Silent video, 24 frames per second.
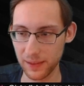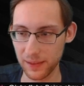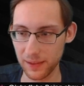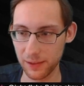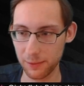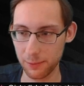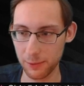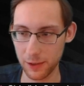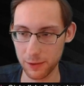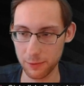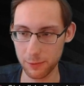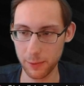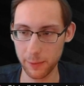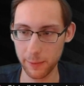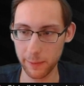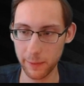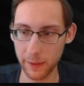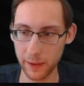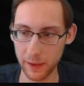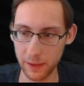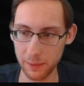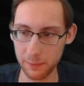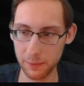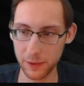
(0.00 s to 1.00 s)
Spanish will be
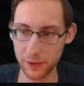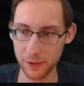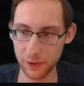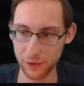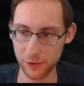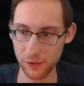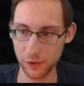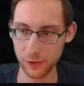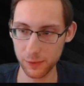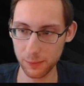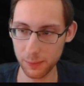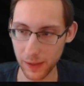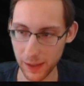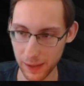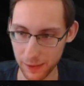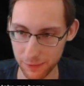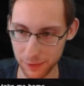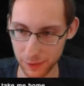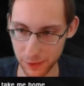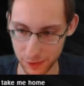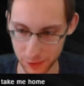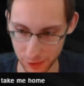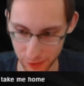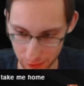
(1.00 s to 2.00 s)
better because those
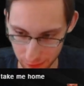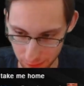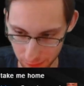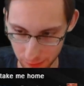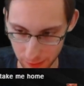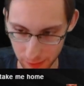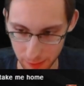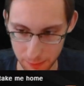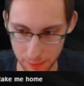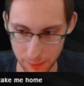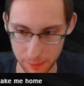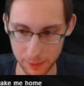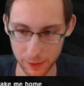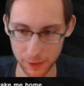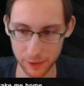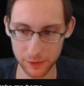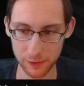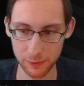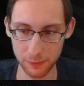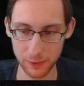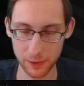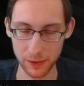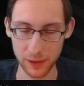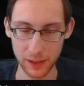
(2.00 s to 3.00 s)
painful jokes will not be
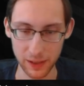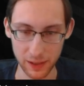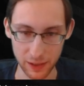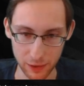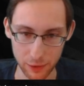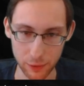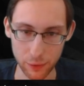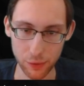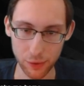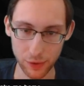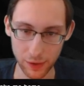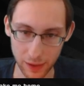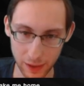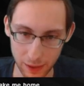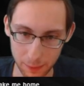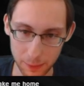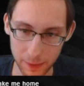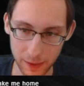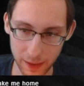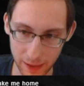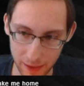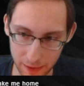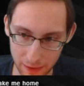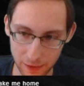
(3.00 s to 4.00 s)
possible. You think
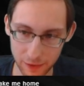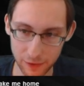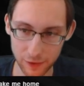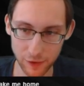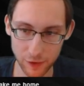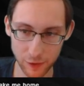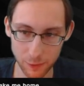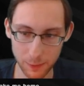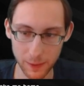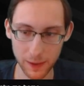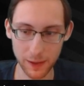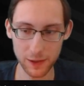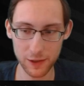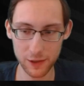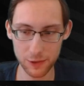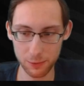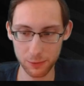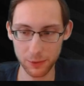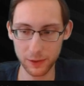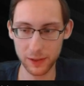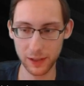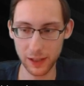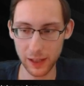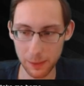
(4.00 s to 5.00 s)
playing this in Spanish
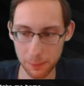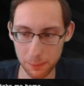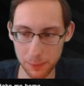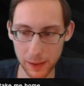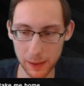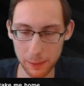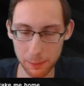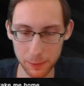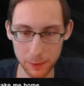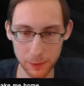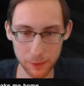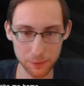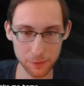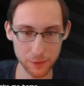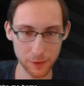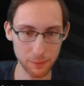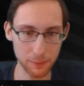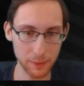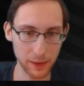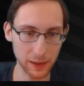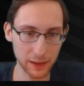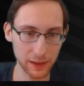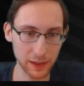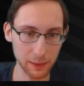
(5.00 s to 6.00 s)
will keep people
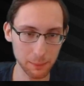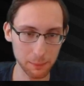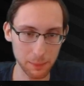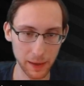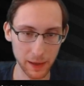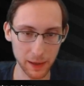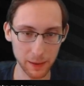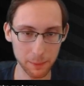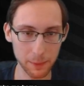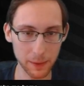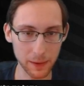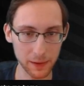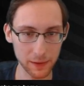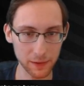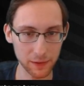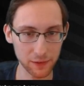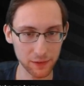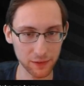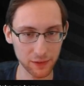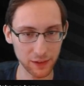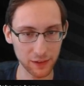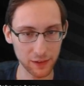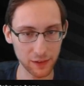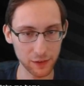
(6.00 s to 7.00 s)
from making bear
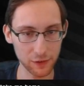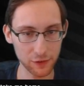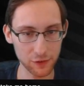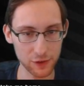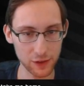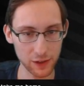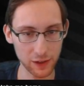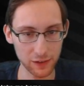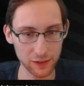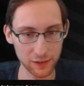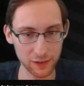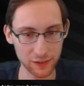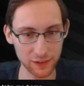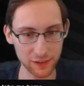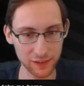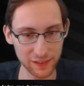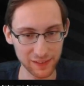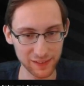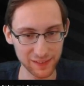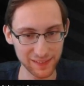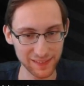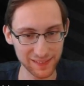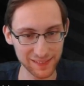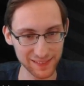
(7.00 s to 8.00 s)
puns in this chat?
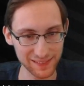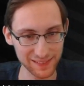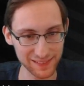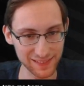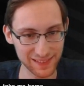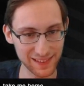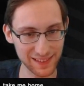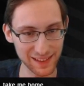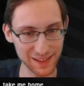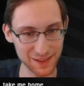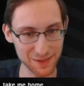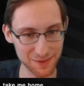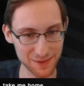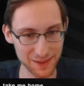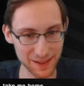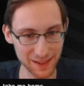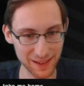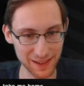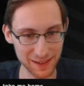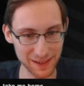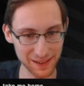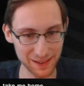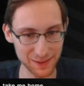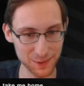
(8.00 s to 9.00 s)
You
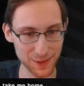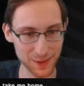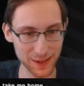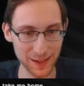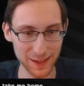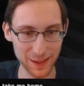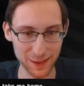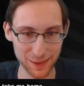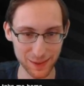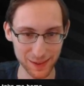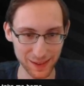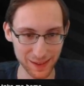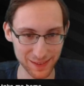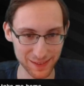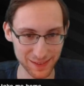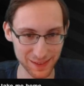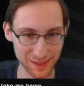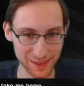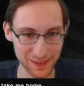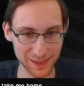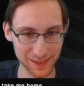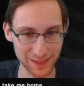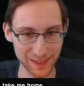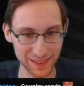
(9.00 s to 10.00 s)
really, you really think
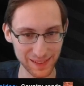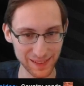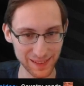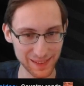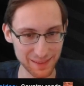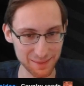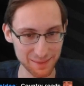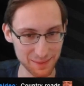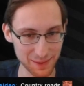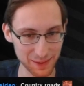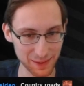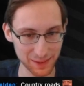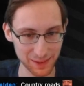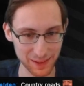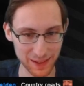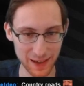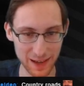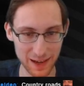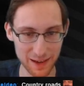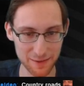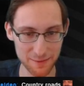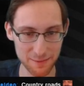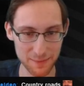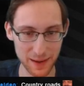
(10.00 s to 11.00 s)
so? Because
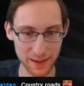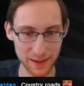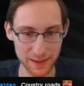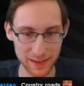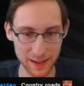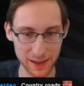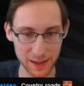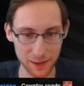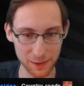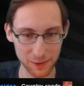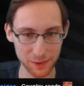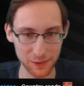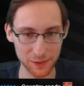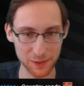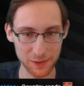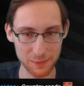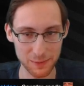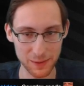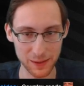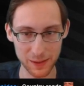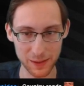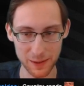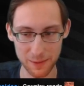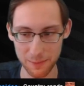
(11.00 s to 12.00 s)
I have my doubts, to
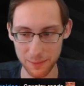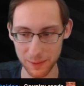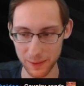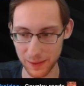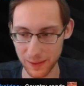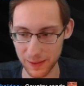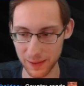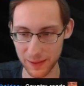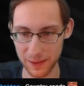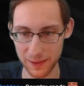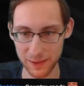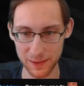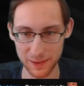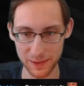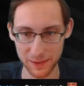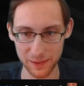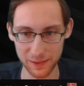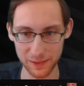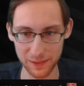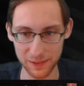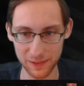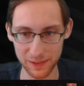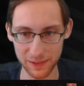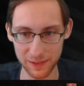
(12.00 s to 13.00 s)
be completely
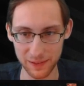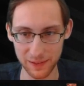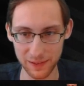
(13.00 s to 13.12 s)
honest.